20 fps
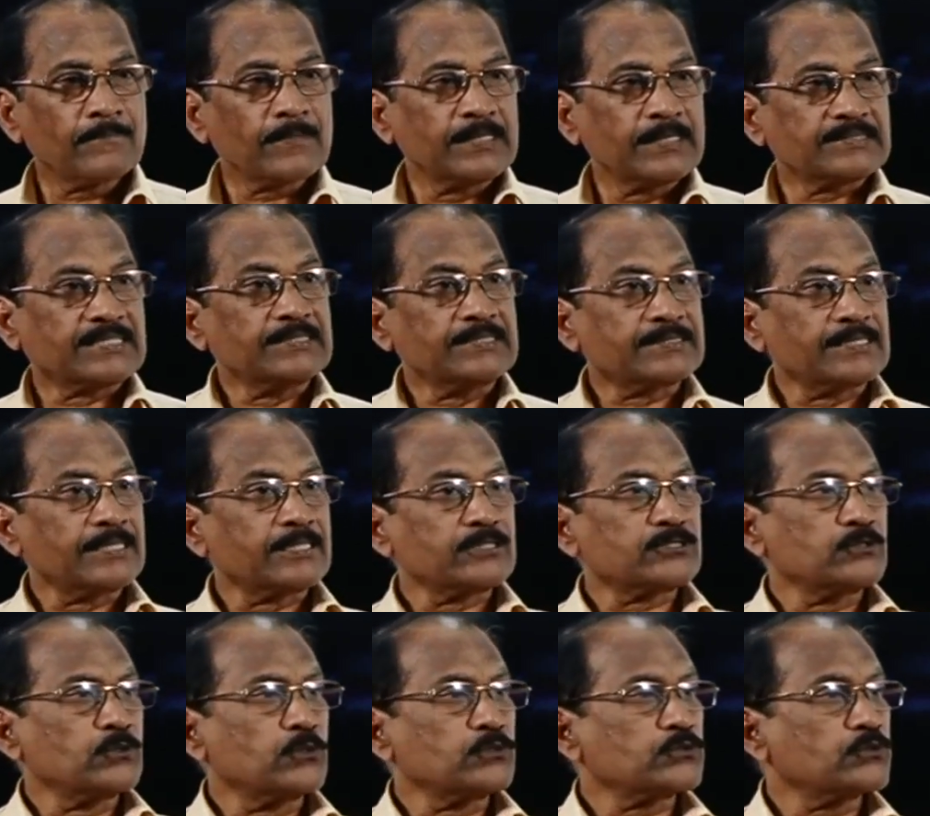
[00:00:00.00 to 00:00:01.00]
Since there is
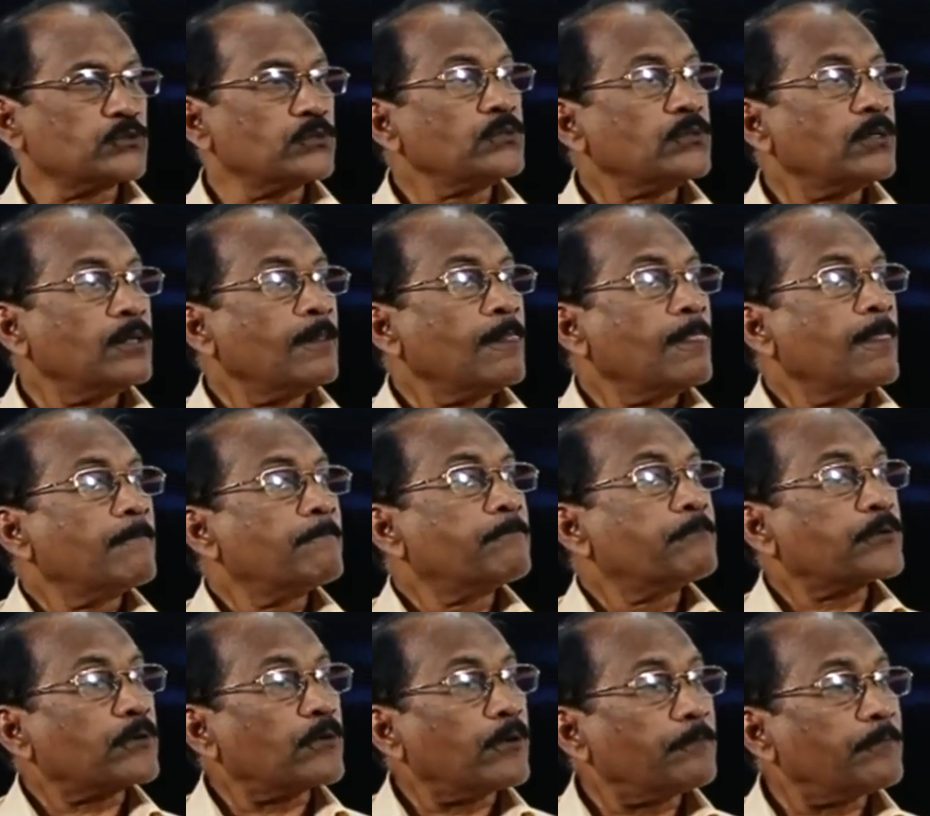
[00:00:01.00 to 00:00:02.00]
no so
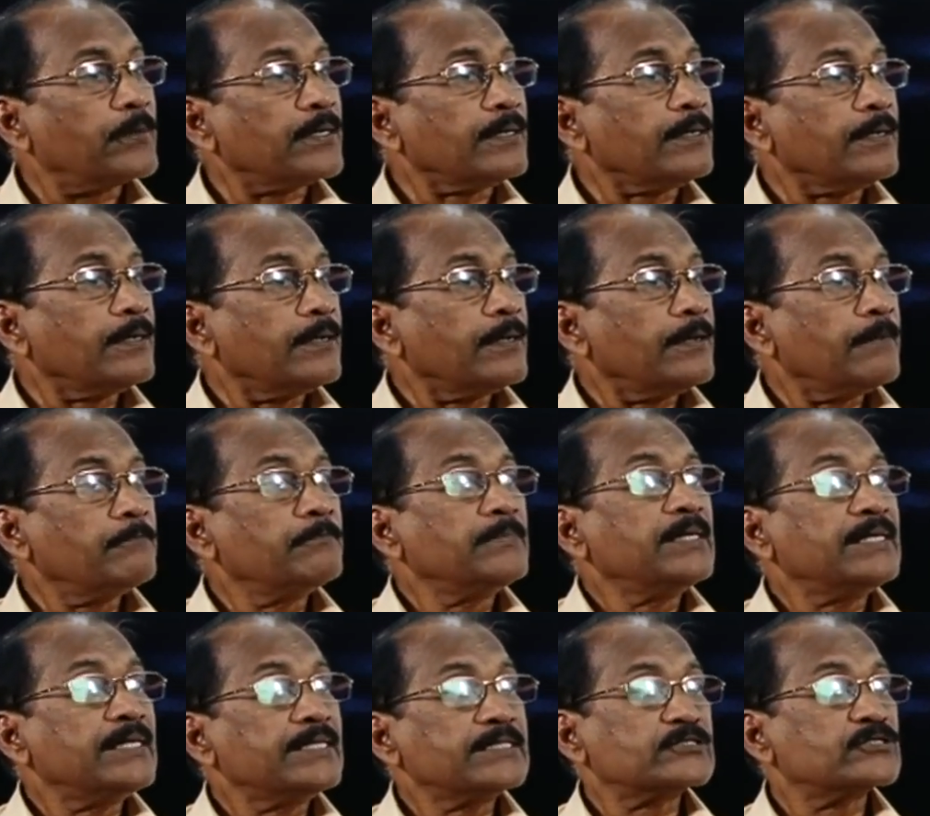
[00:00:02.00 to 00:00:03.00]
proper
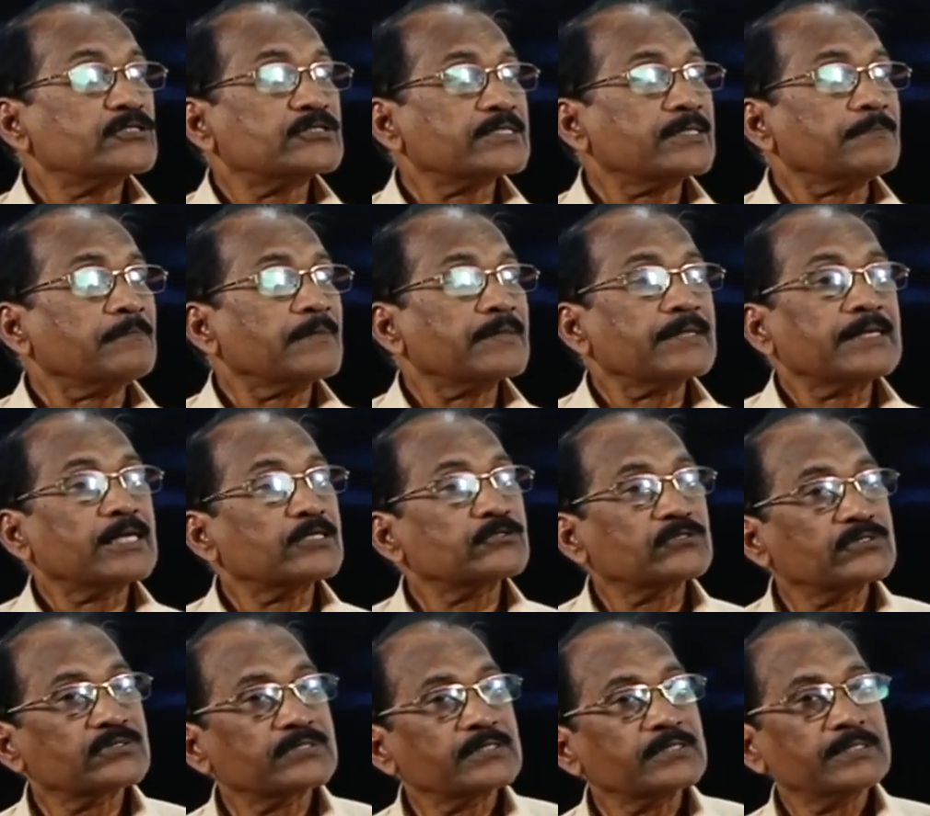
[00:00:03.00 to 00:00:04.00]
billing system
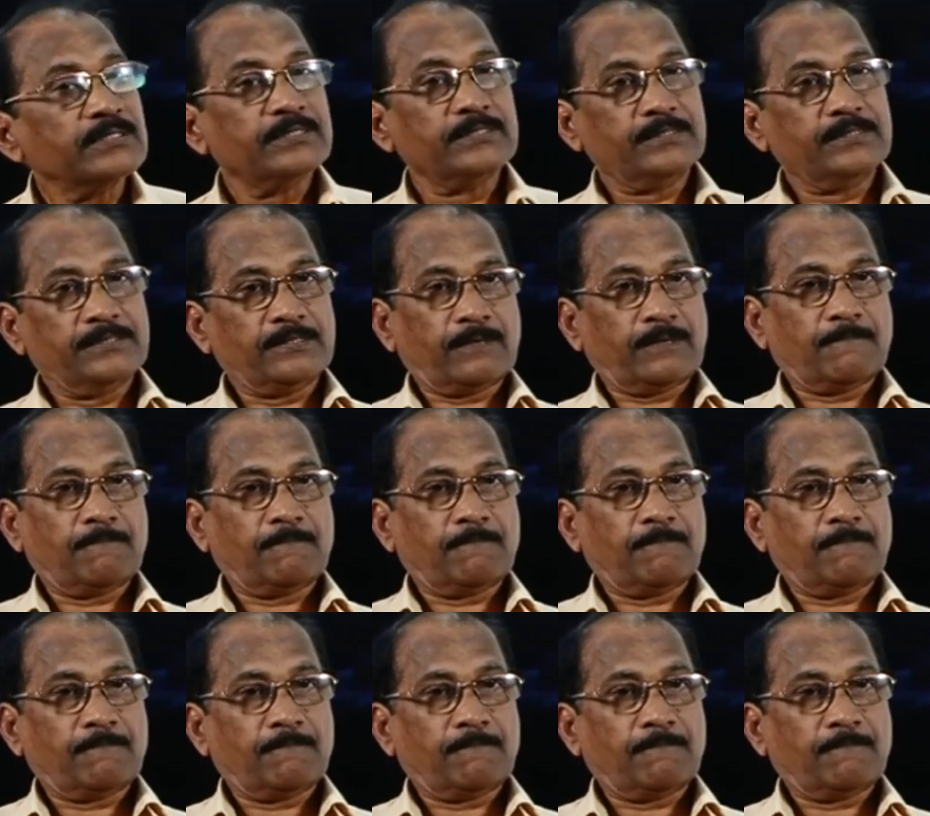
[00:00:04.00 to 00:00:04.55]
existing in India.